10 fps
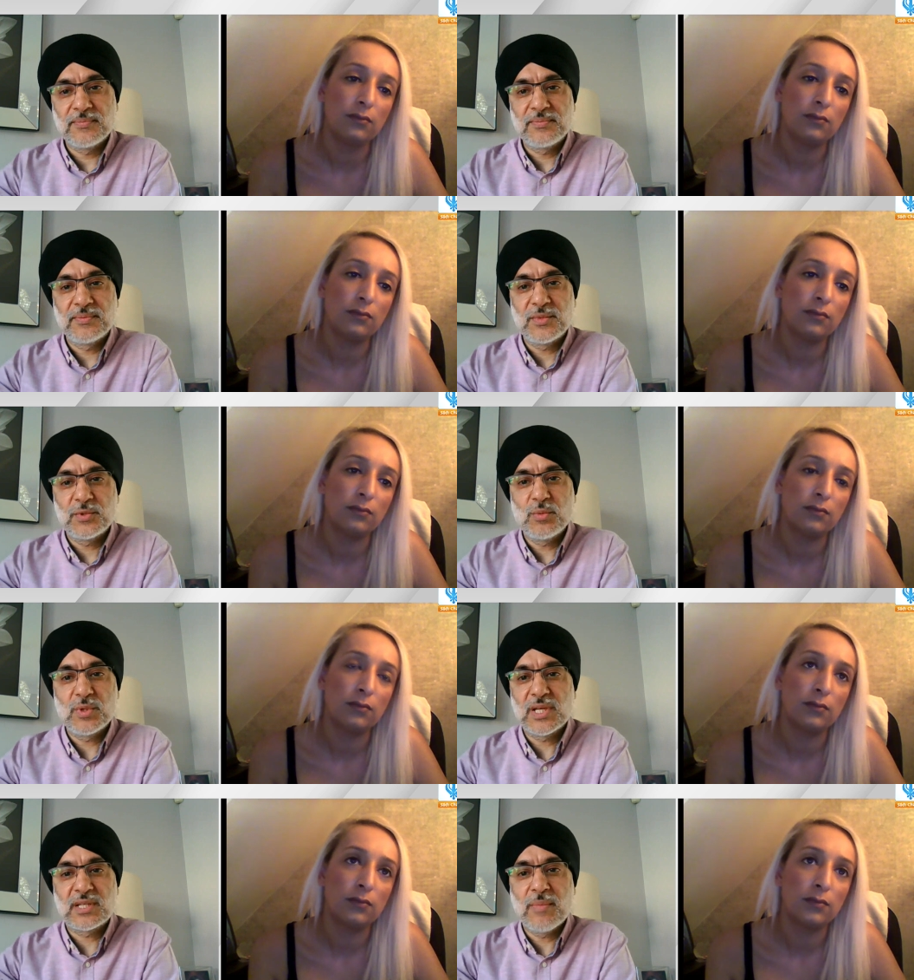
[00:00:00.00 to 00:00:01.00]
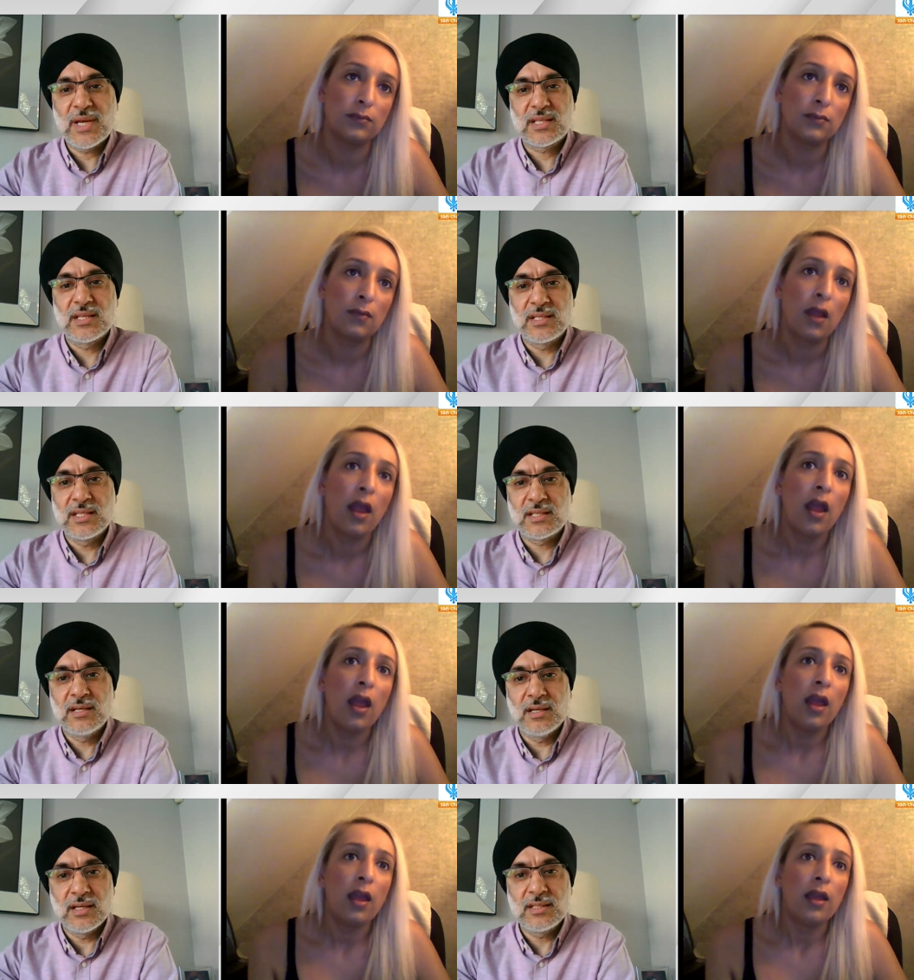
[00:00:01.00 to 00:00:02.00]
Speaker 1: it? It was almost like a mask and a
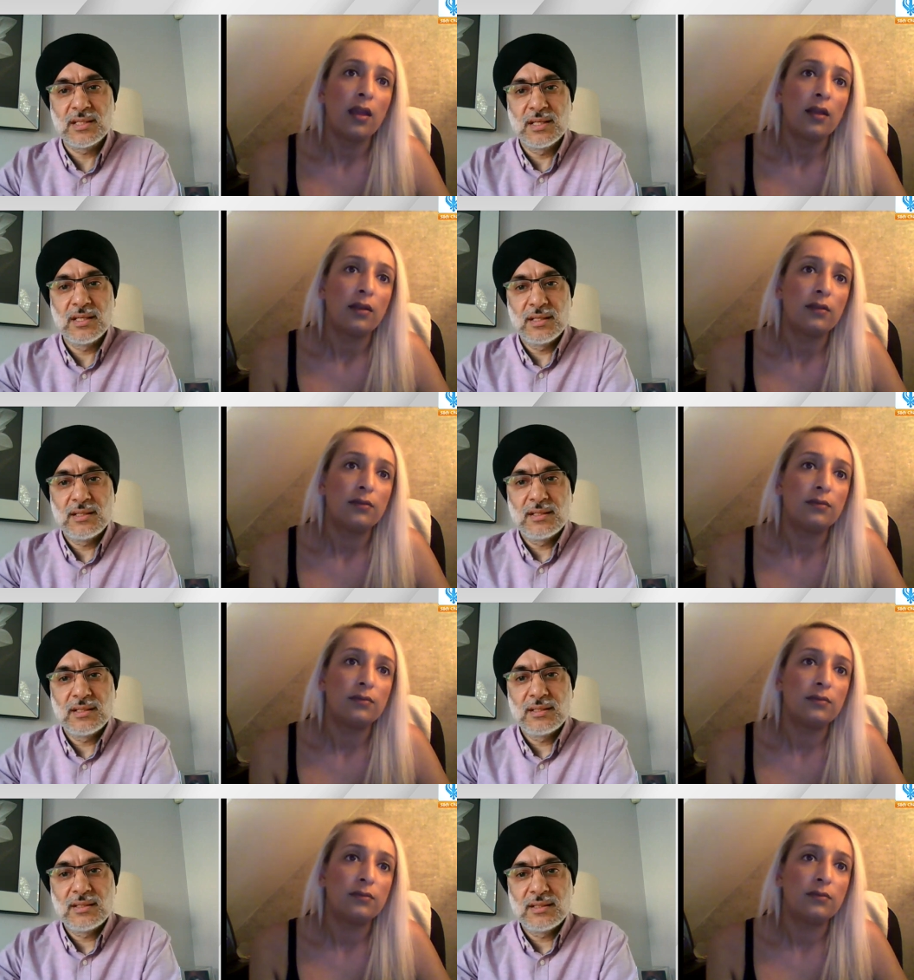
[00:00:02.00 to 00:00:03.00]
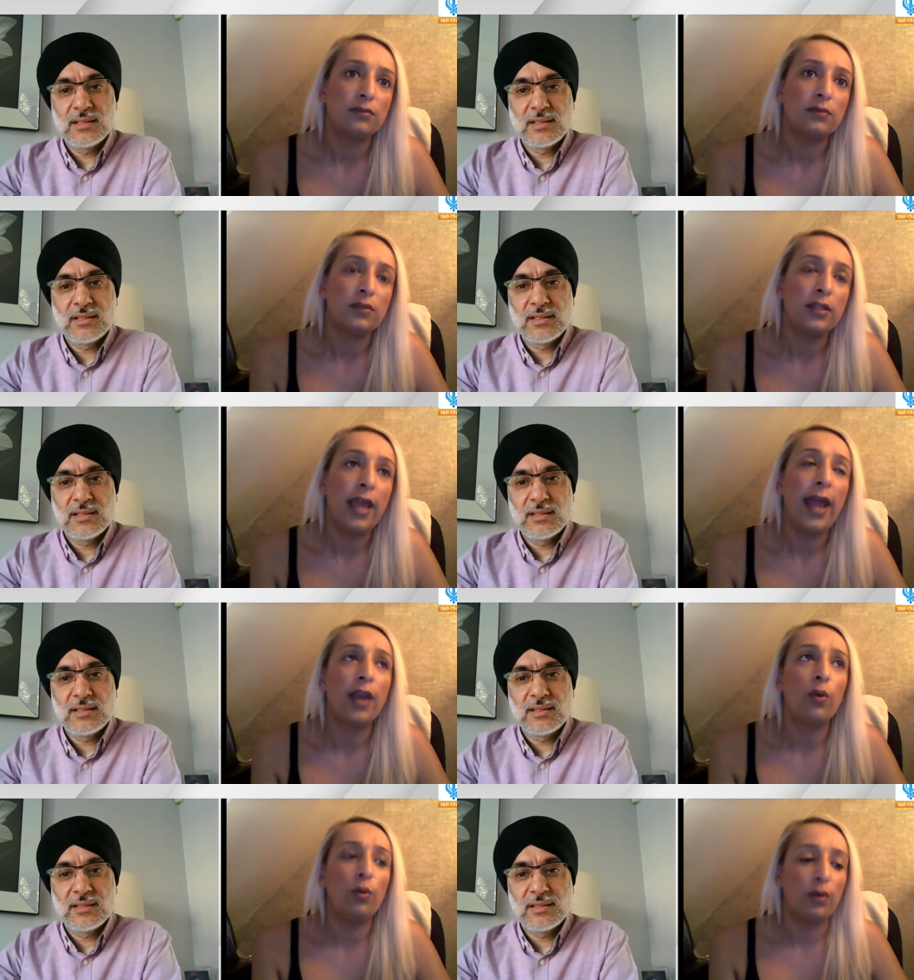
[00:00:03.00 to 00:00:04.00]
disguise.
Speaker 2: Yeah, and
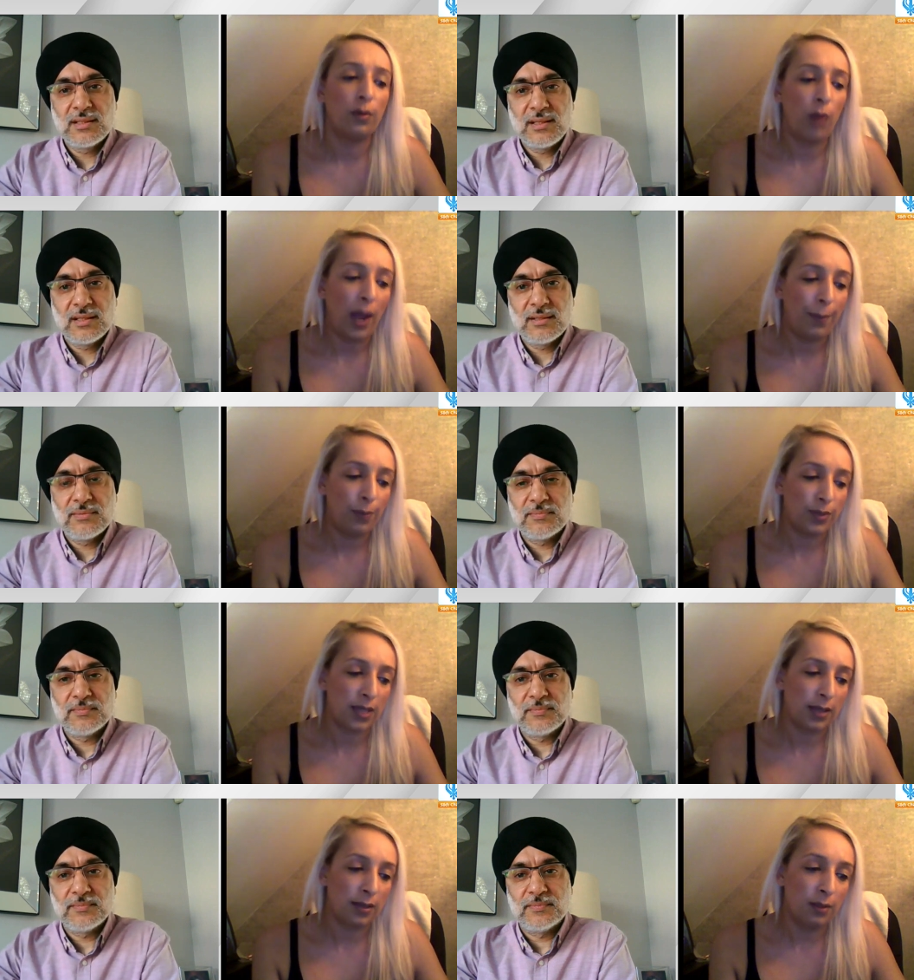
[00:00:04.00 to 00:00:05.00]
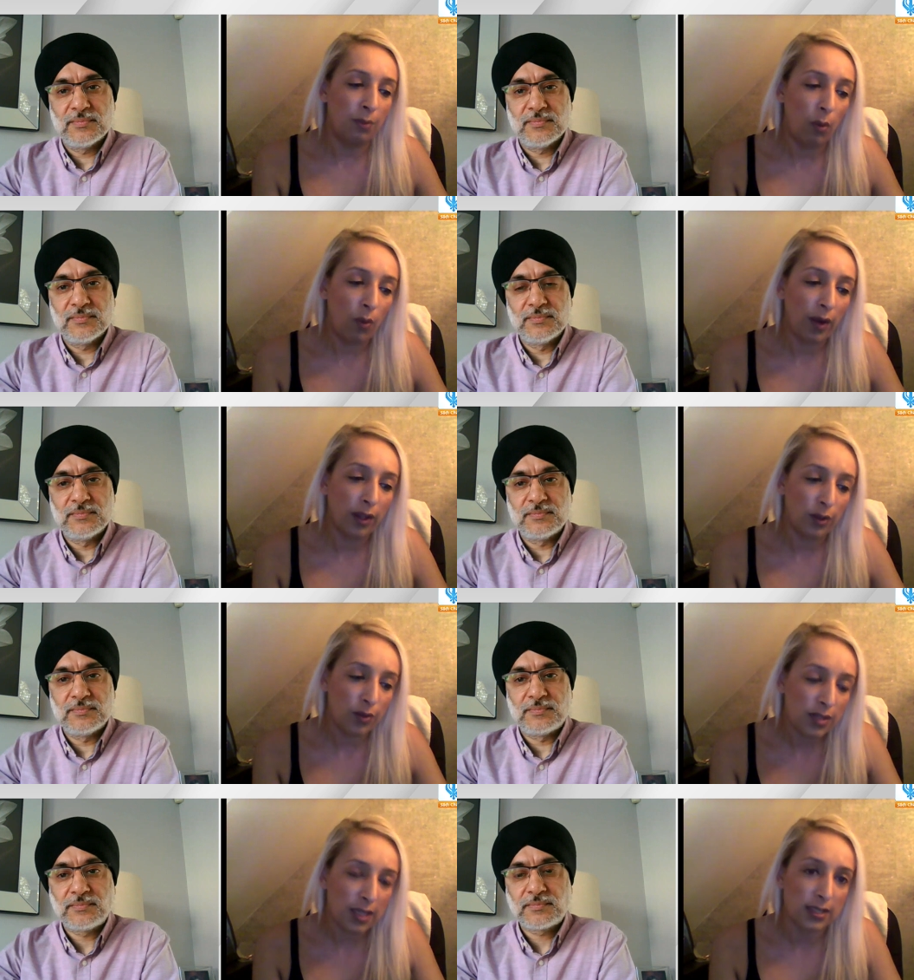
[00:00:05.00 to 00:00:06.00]
all what happened was uh, the more I
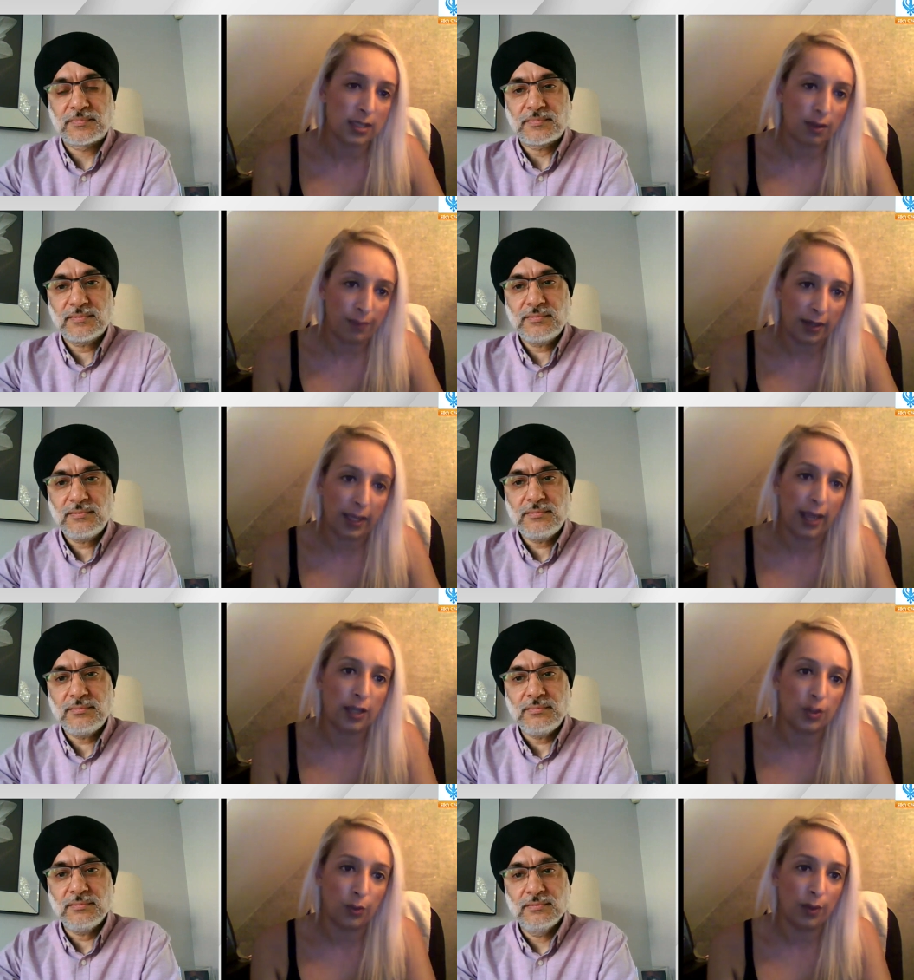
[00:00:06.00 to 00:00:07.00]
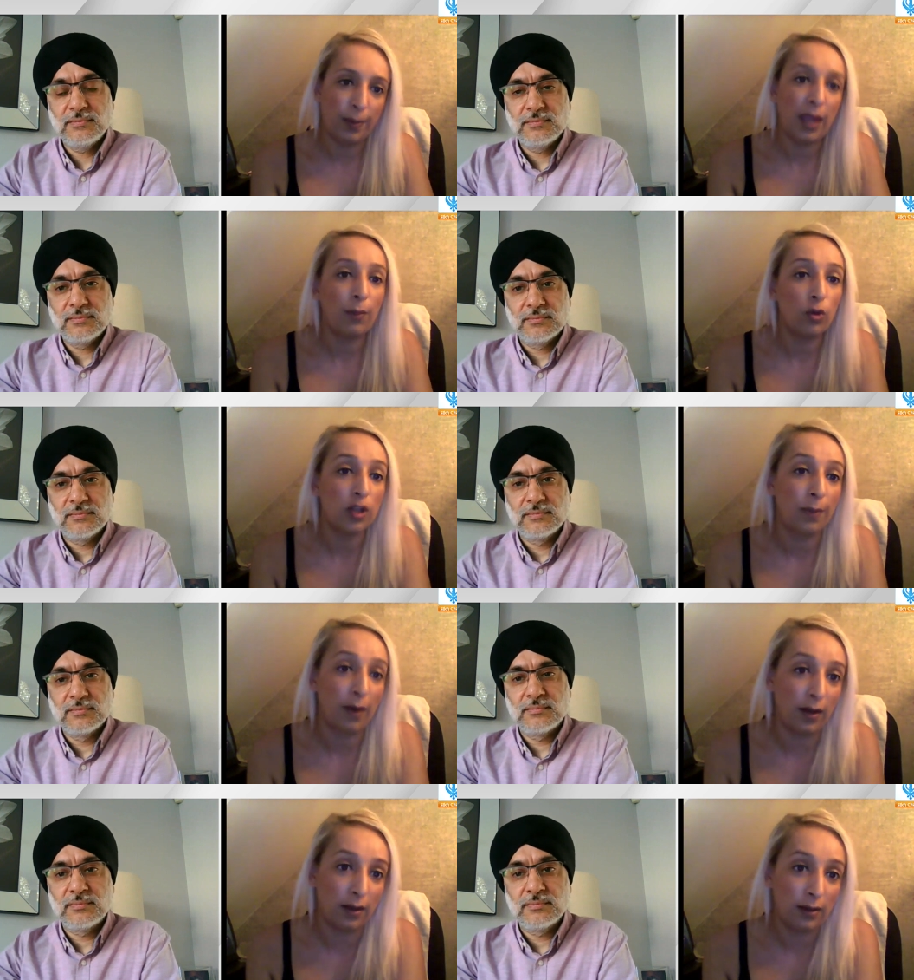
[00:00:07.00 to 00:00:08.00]
used it as a self medicating tool, it became
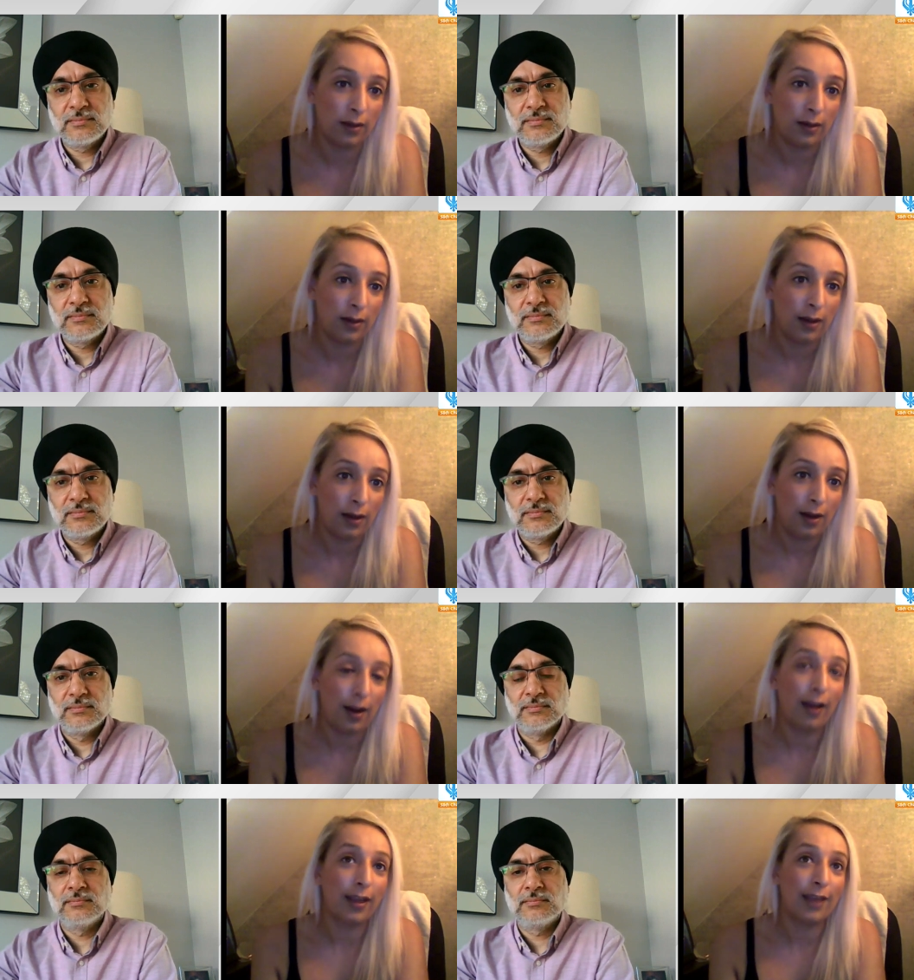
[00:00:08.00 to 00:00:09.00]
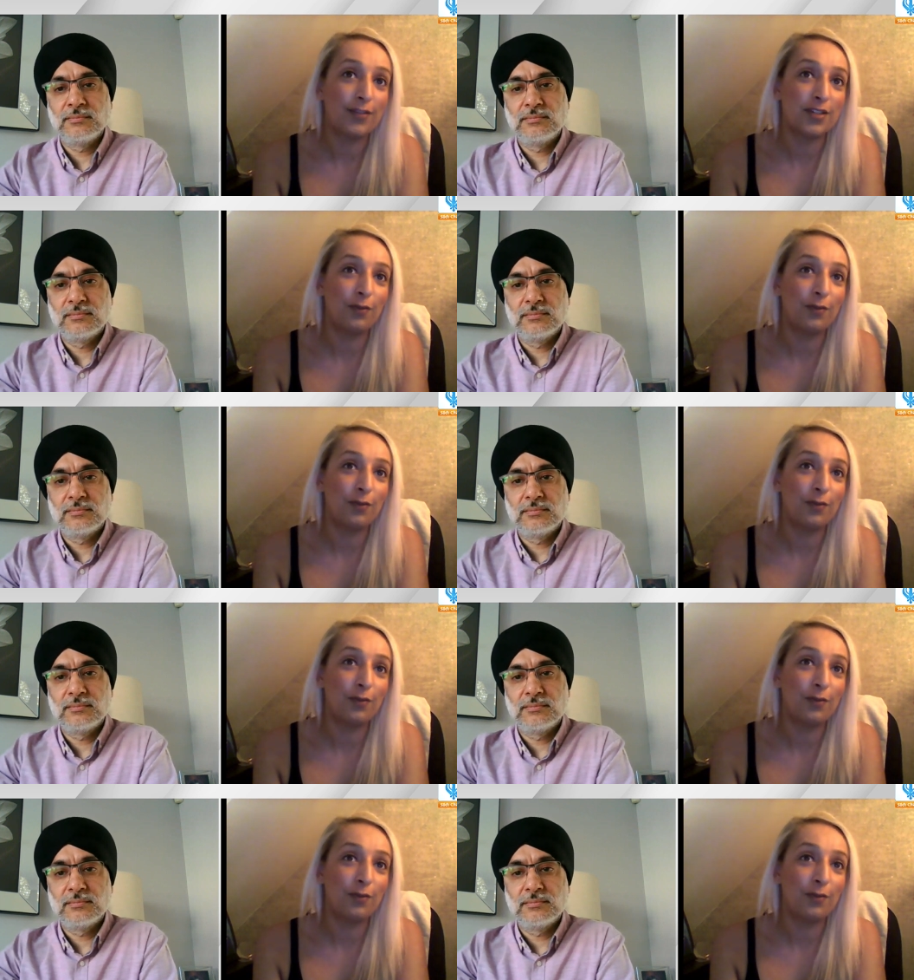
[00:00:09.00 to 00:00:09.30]
autopilot. Like mm. if hmm.